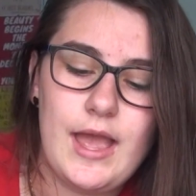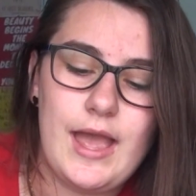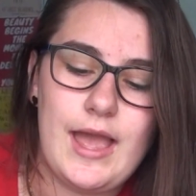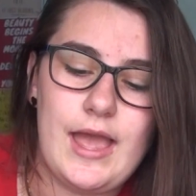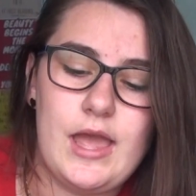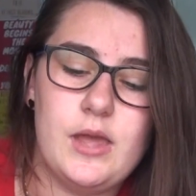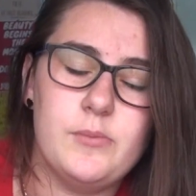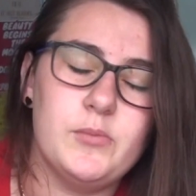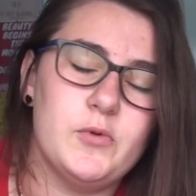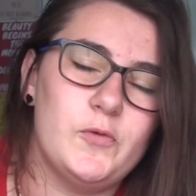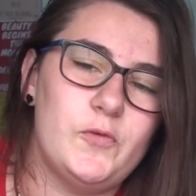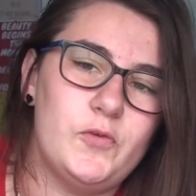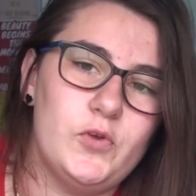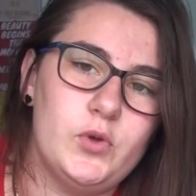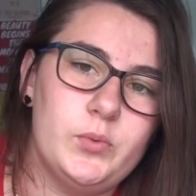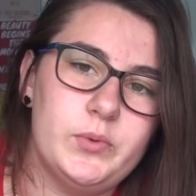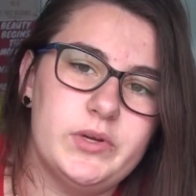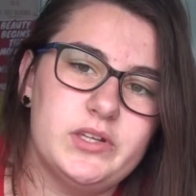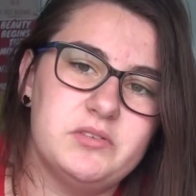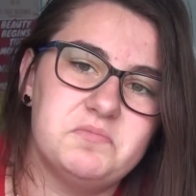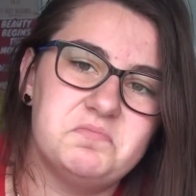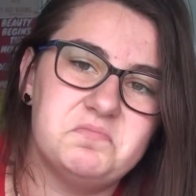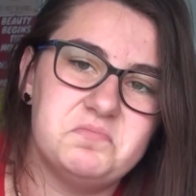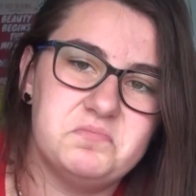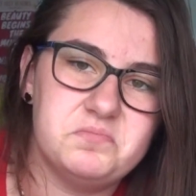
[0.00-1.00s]
Amber
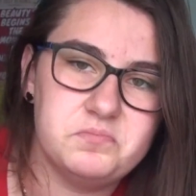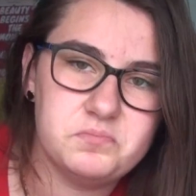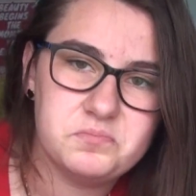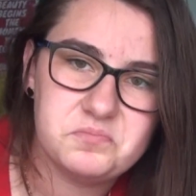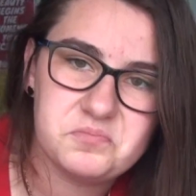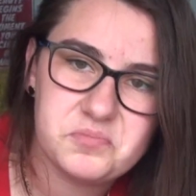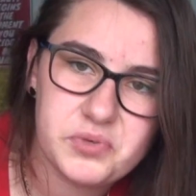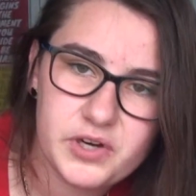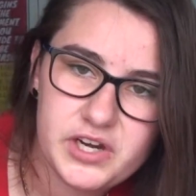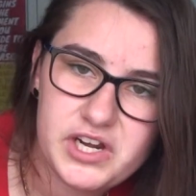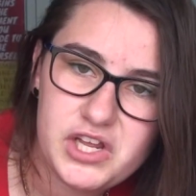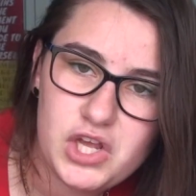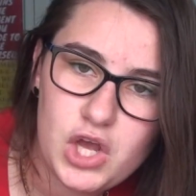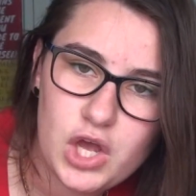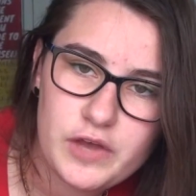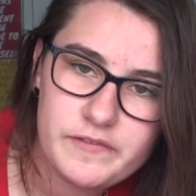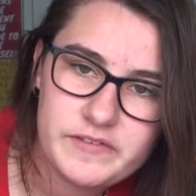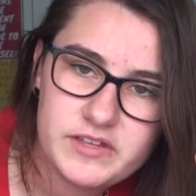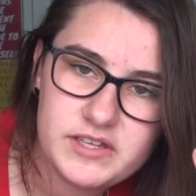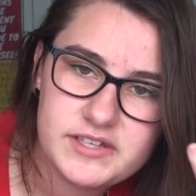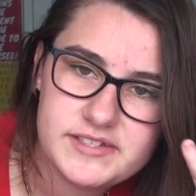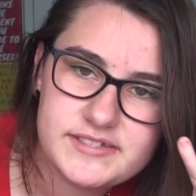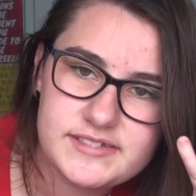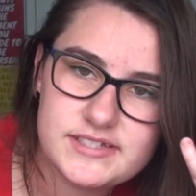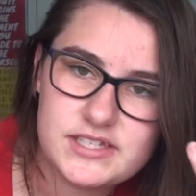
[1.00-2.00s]
fluid, pretty
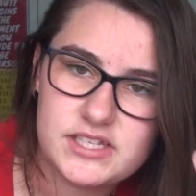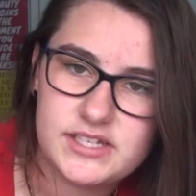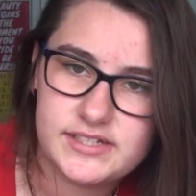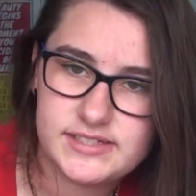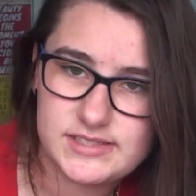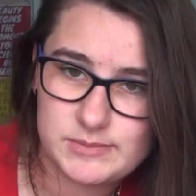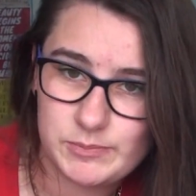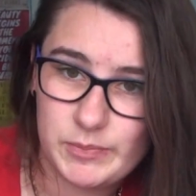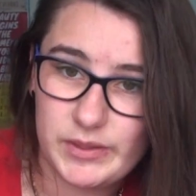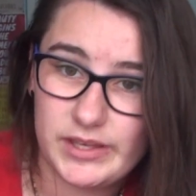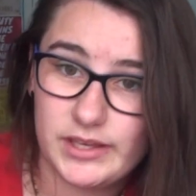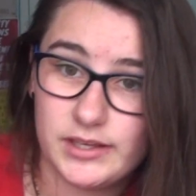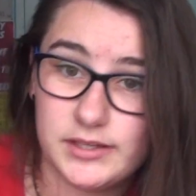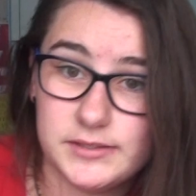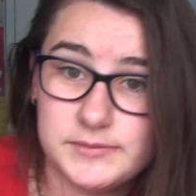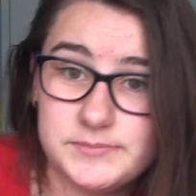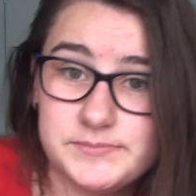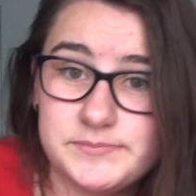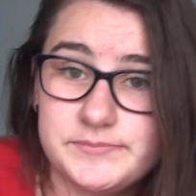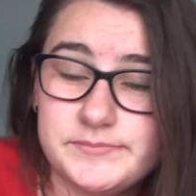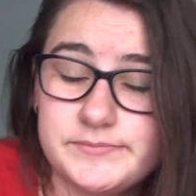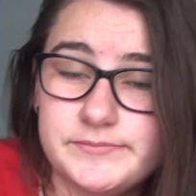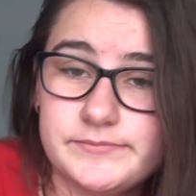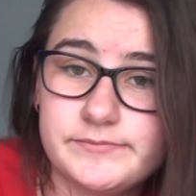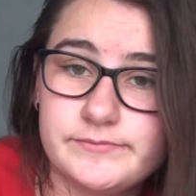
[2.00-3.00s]
obvious, it's beer.
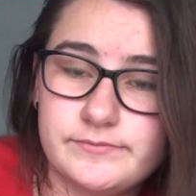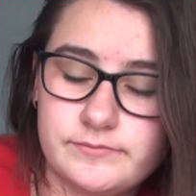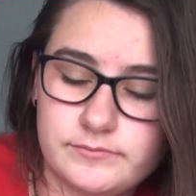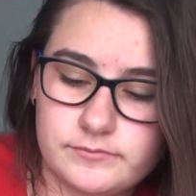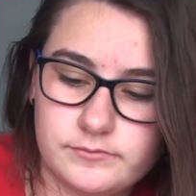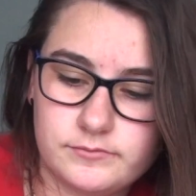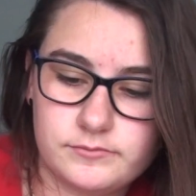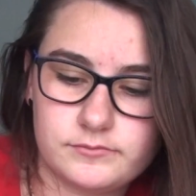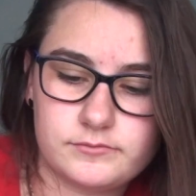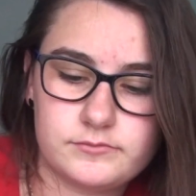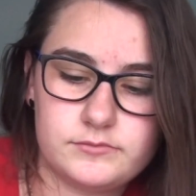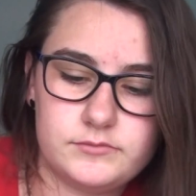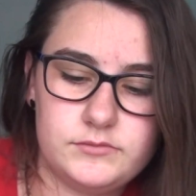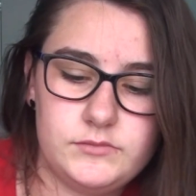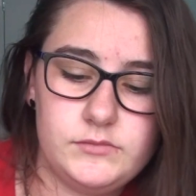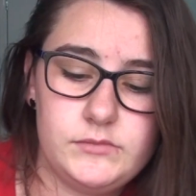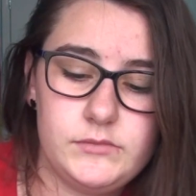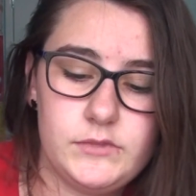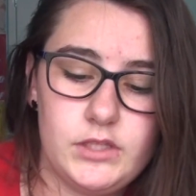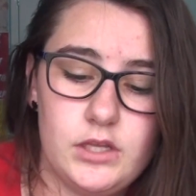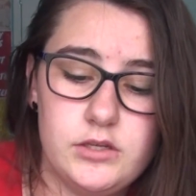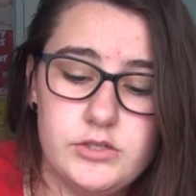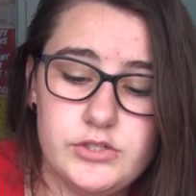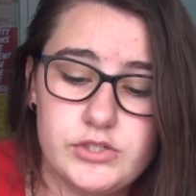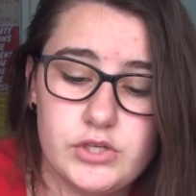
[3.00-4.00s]

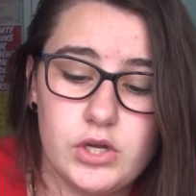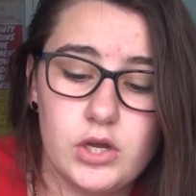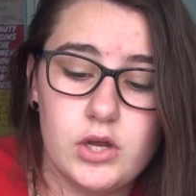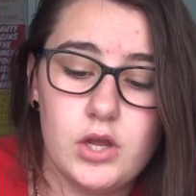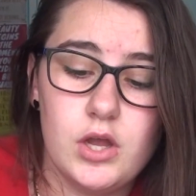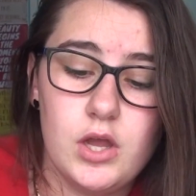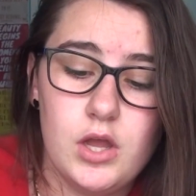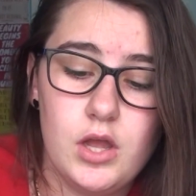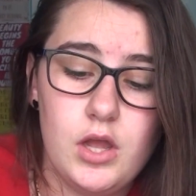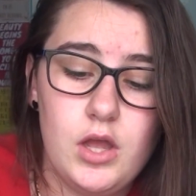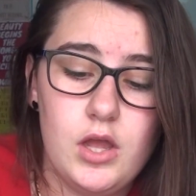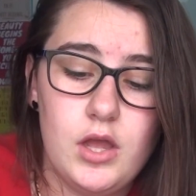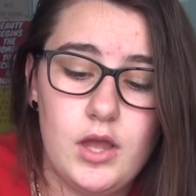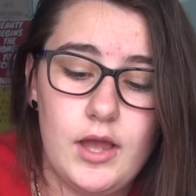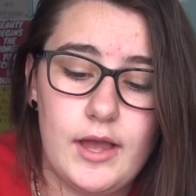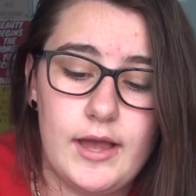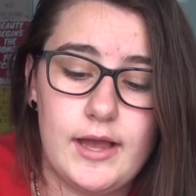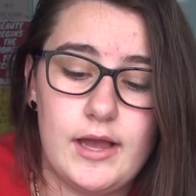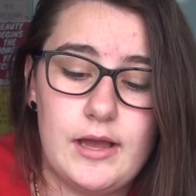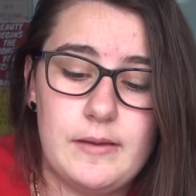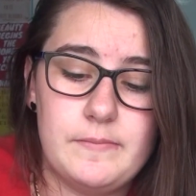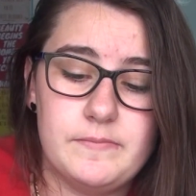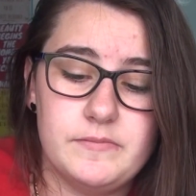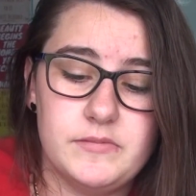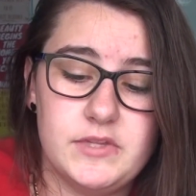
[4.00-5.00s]
So
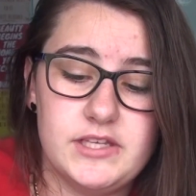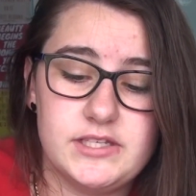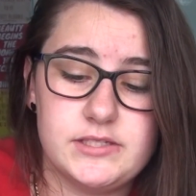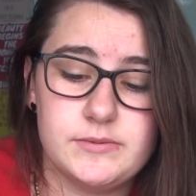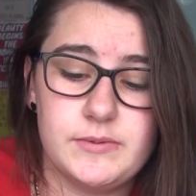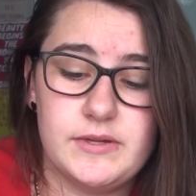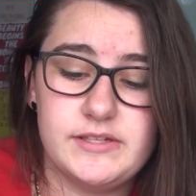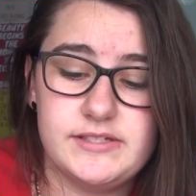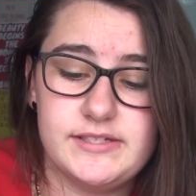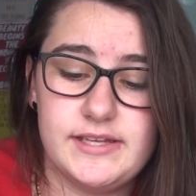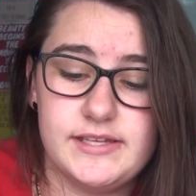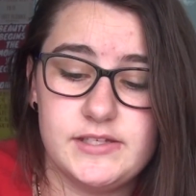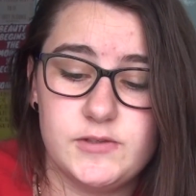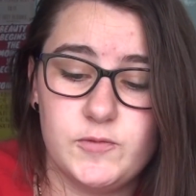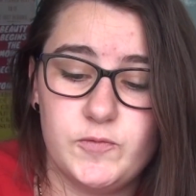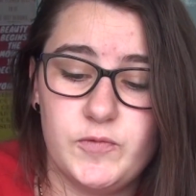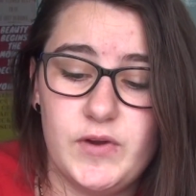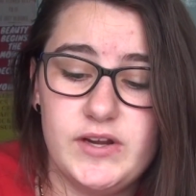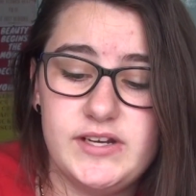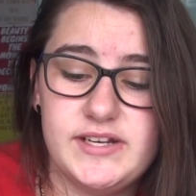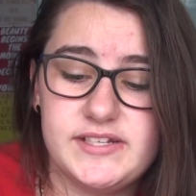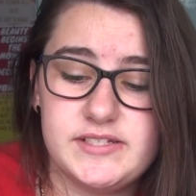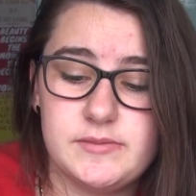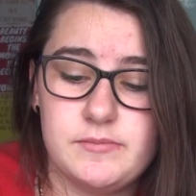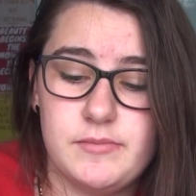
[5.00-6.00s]
this one says
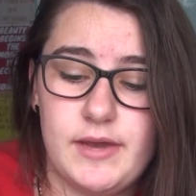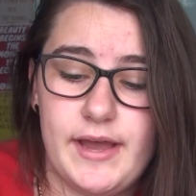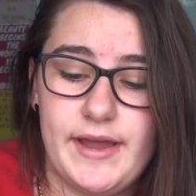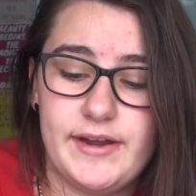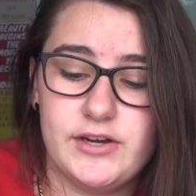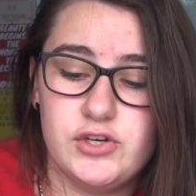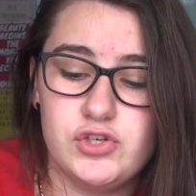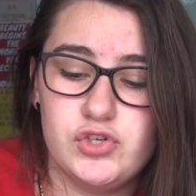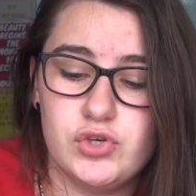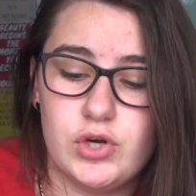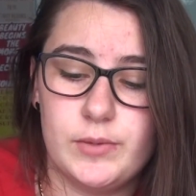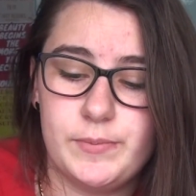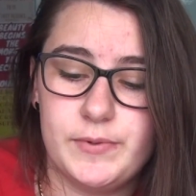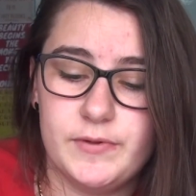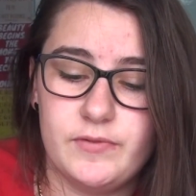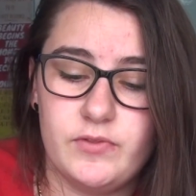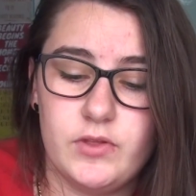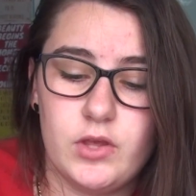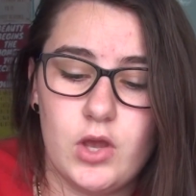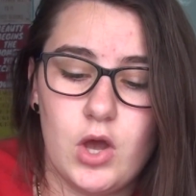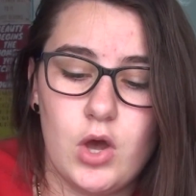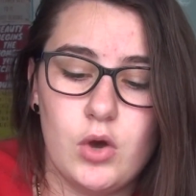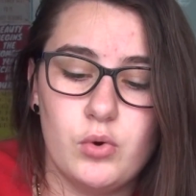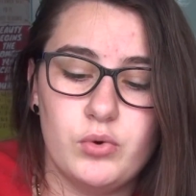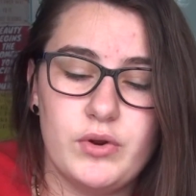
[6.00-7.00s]
Fred doesn't mind a drop of
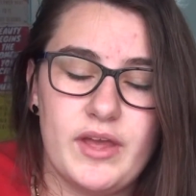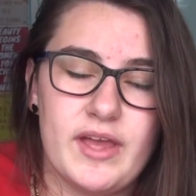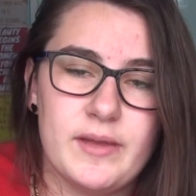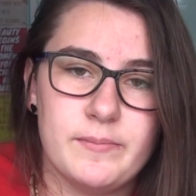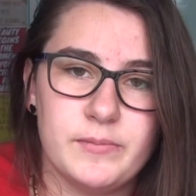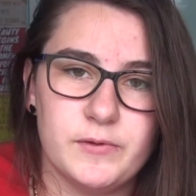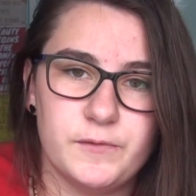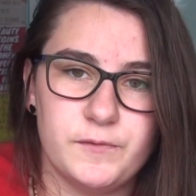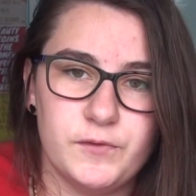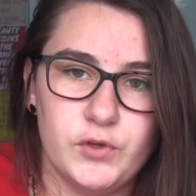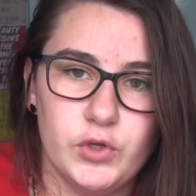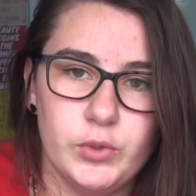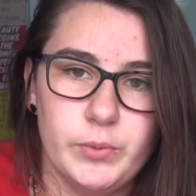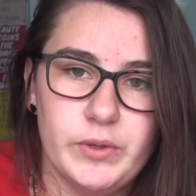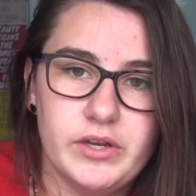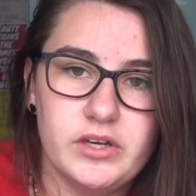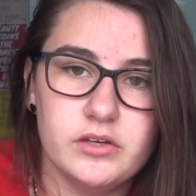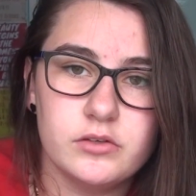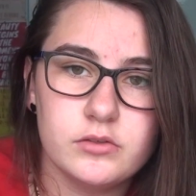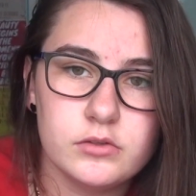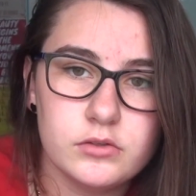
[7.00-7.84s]
the old amber fluid.